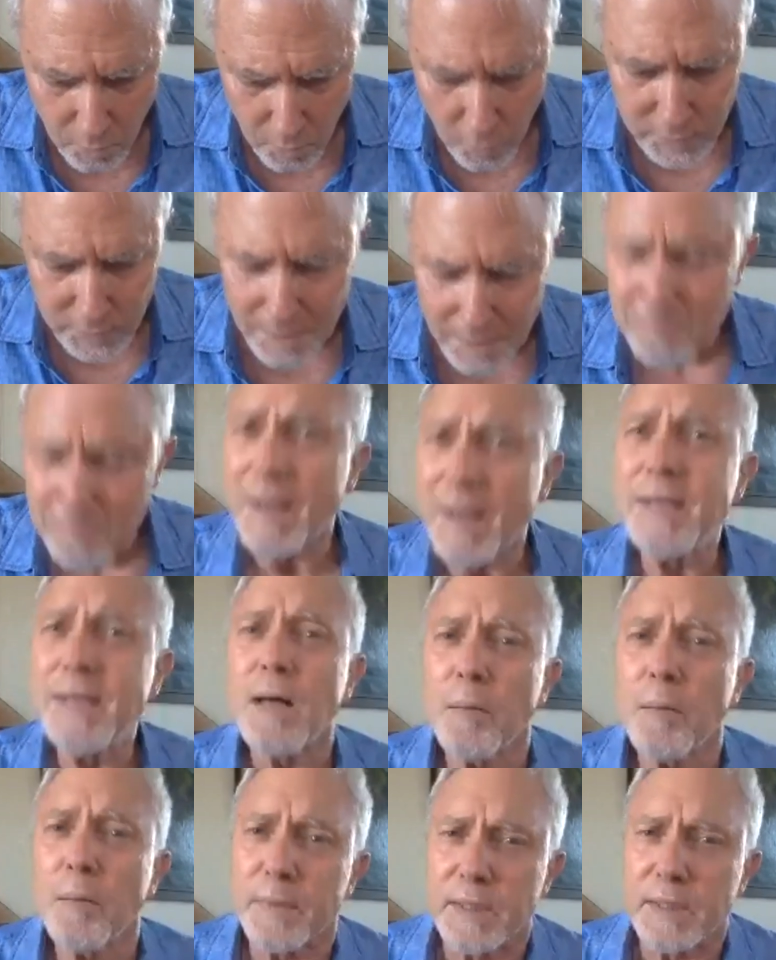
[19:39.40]
Was it
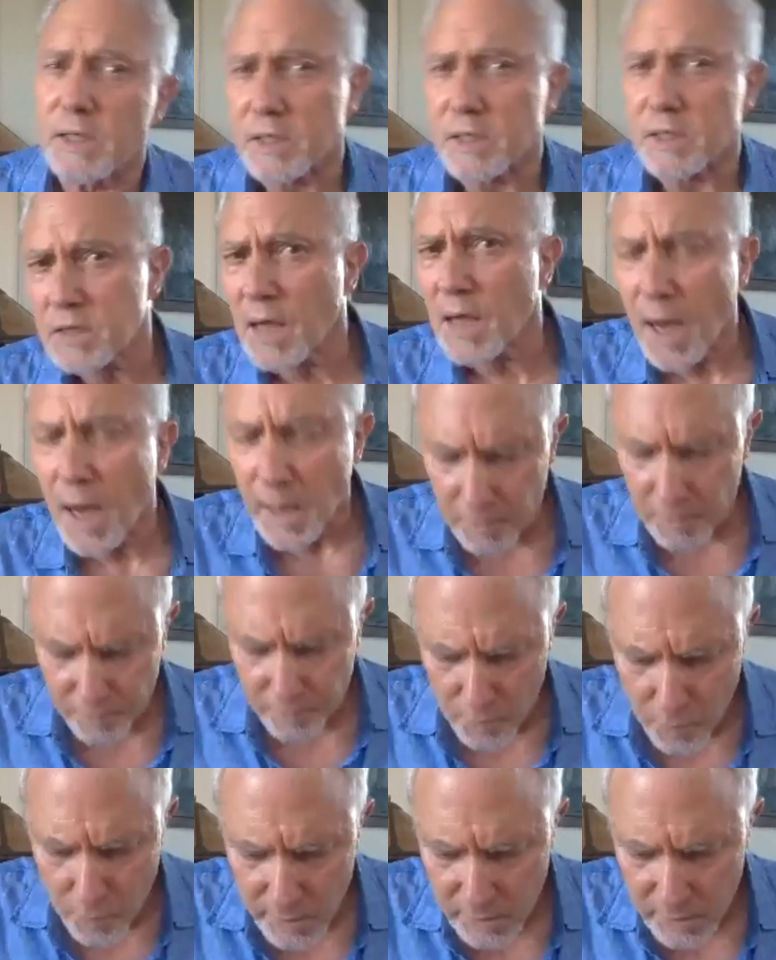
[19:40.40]
made up in a sigh of
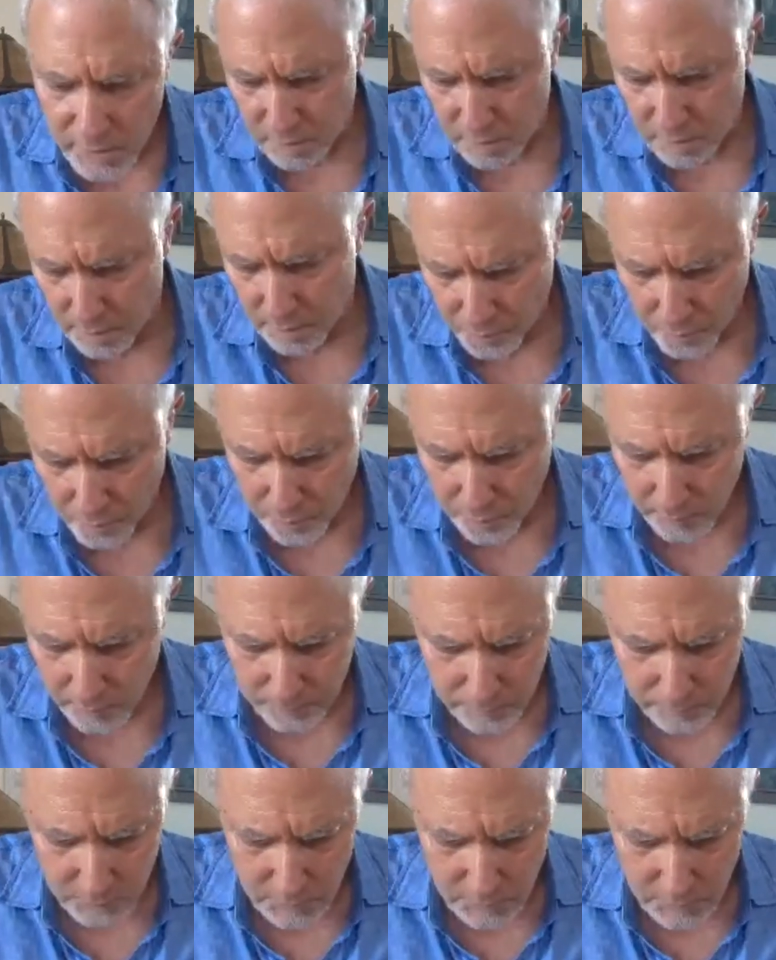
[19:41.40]
the wind?
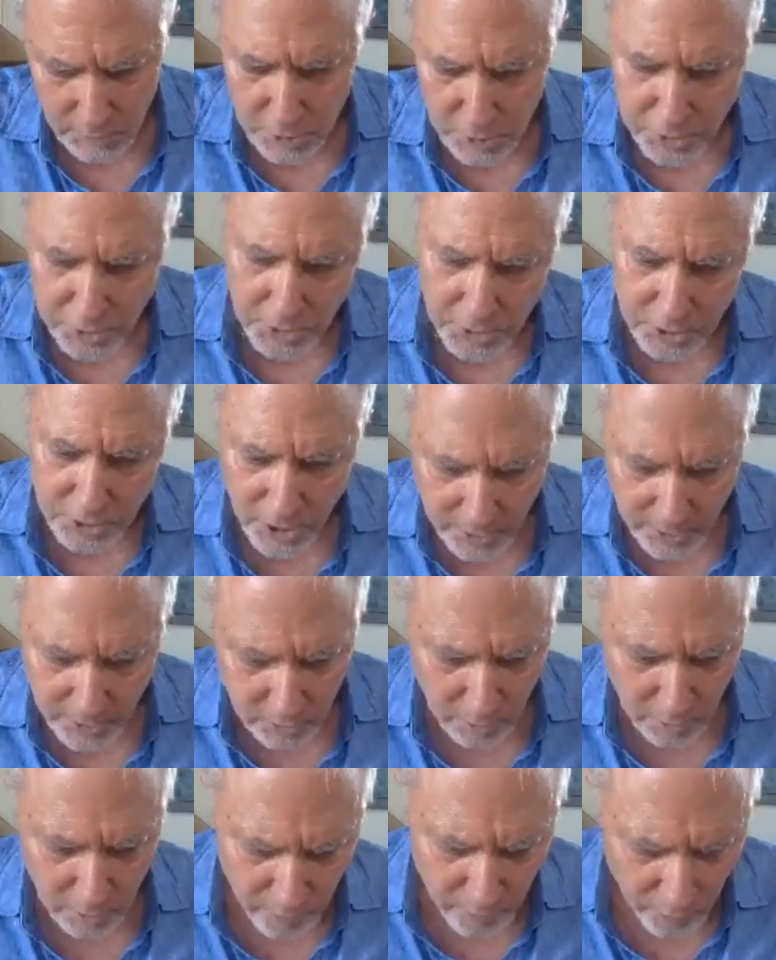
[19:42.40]
She
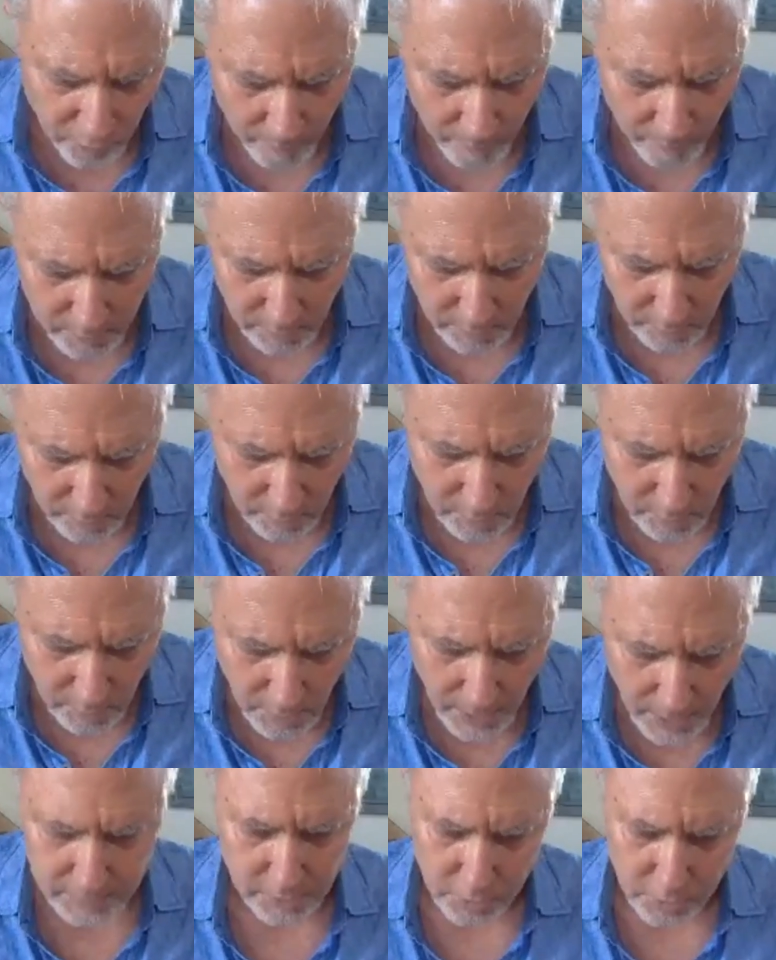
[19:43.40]
checks her barometer
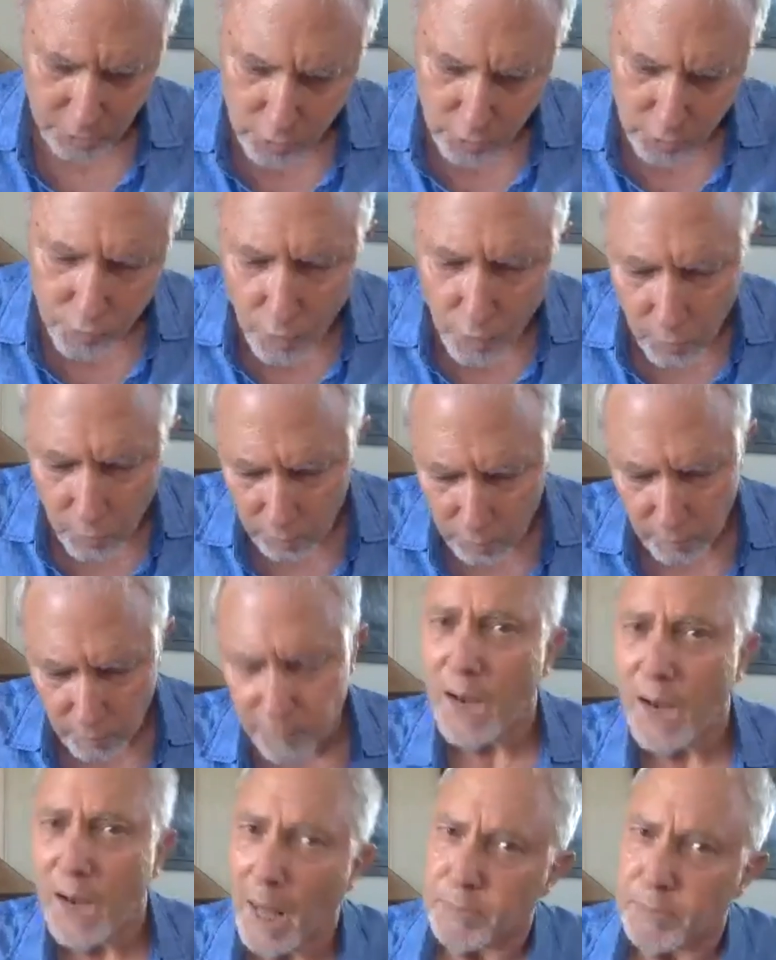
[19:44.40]
as the scroll
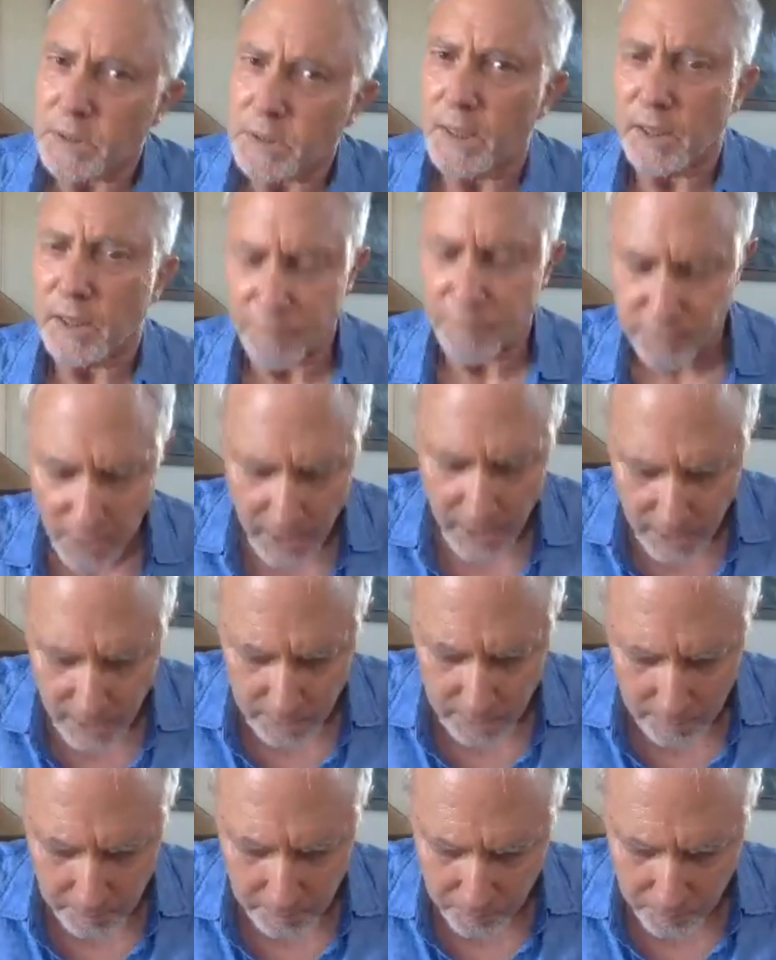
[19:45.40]
flaps like a
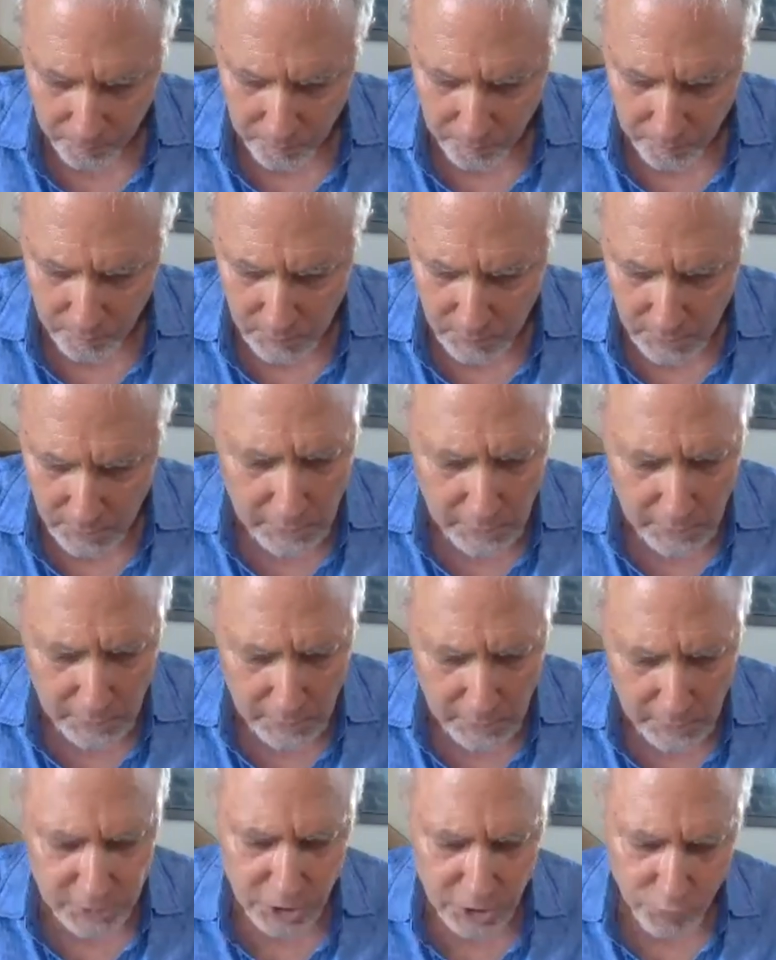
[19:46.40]
flag.
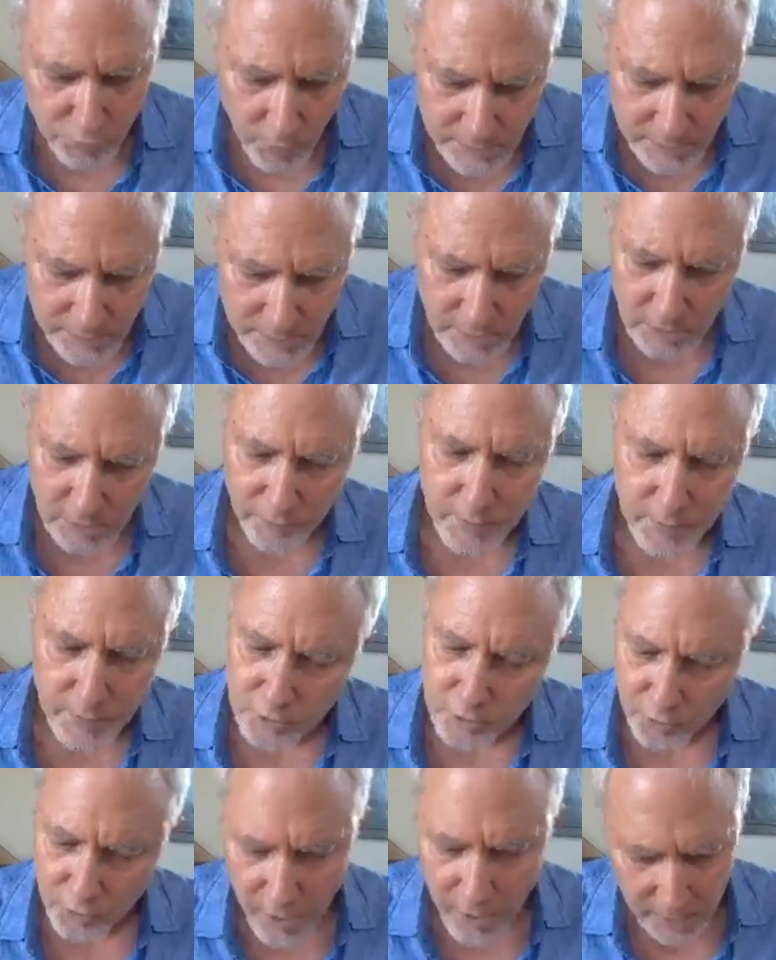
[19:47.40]
She writes as if in a
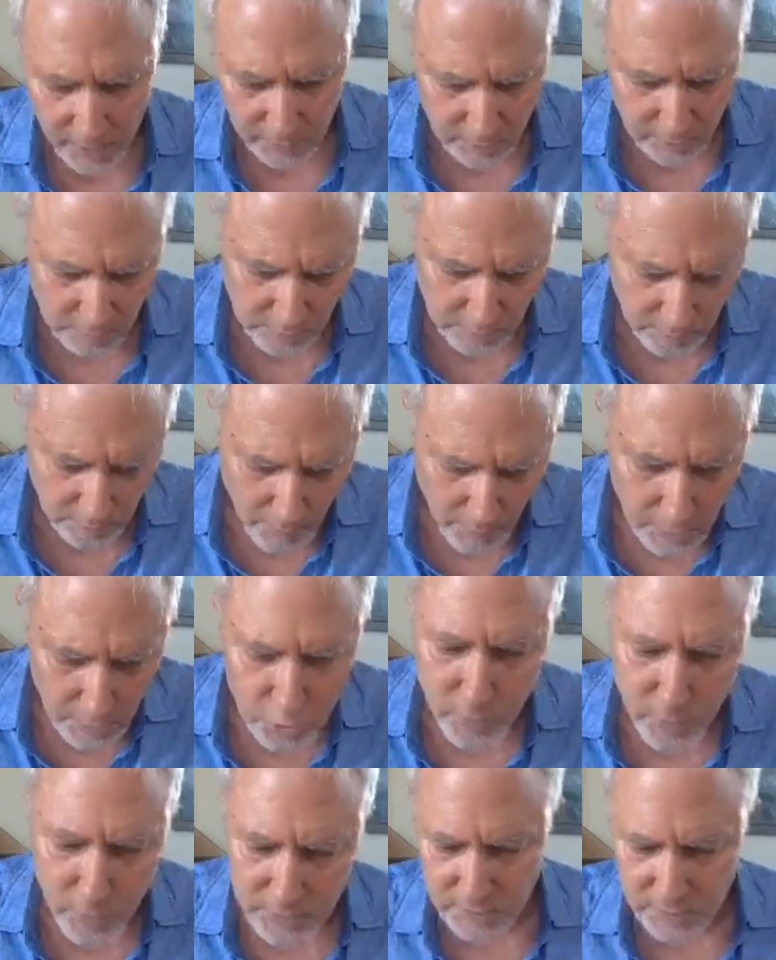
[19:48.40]
trance,
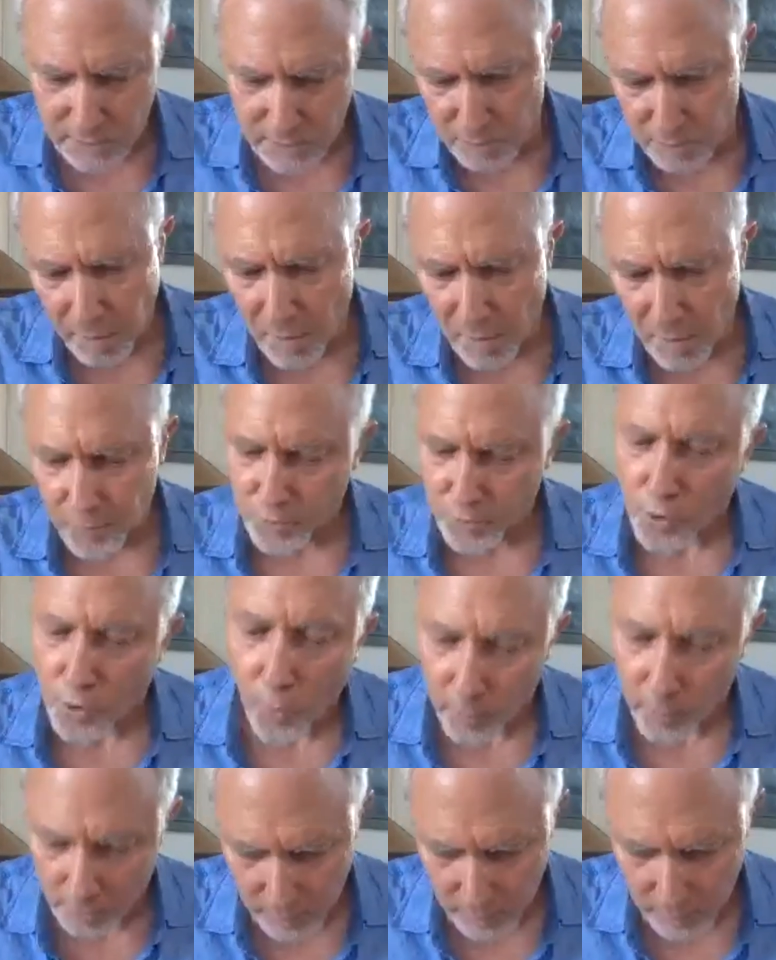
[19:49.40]
twisted by the
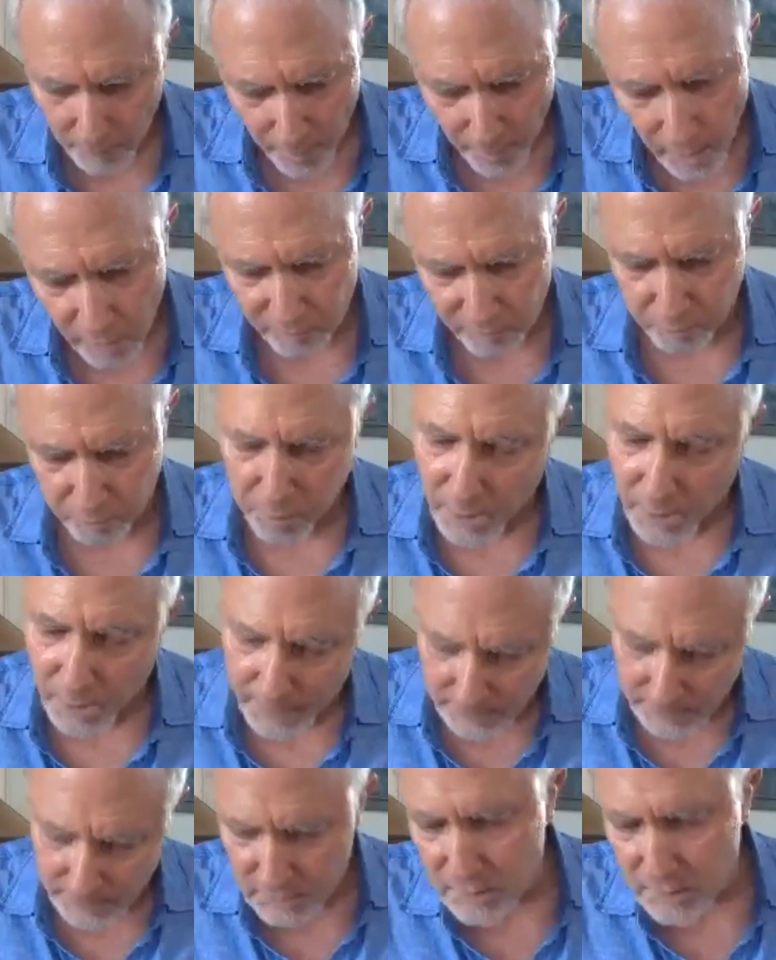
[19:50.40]
torque of
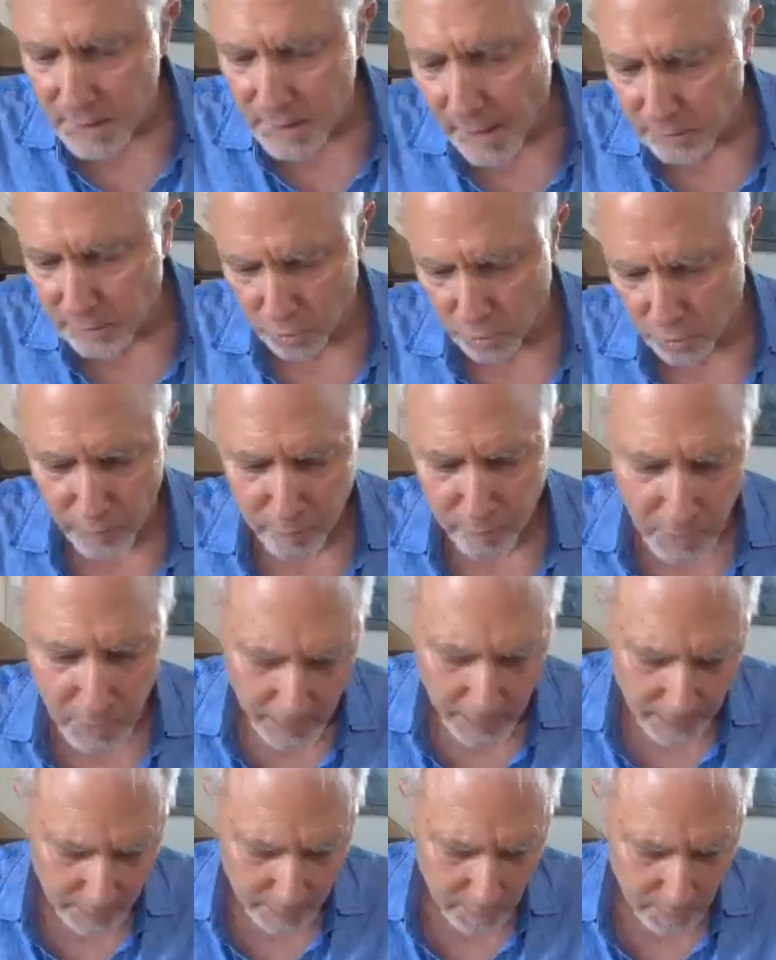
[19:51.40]
plate stacked over
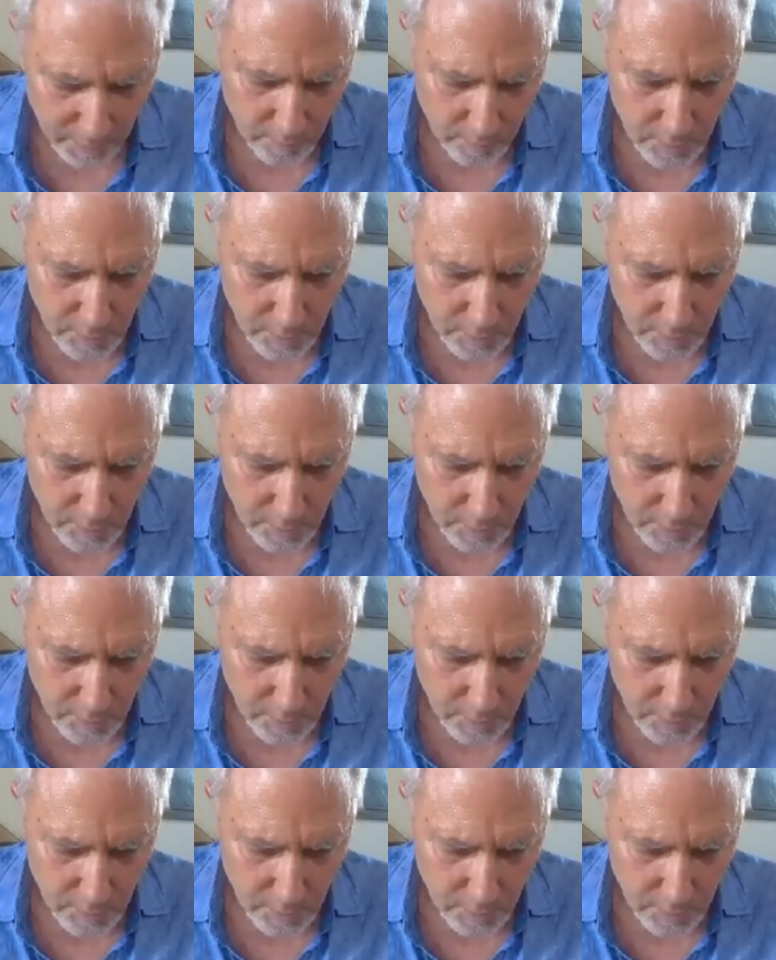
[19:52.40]
plate,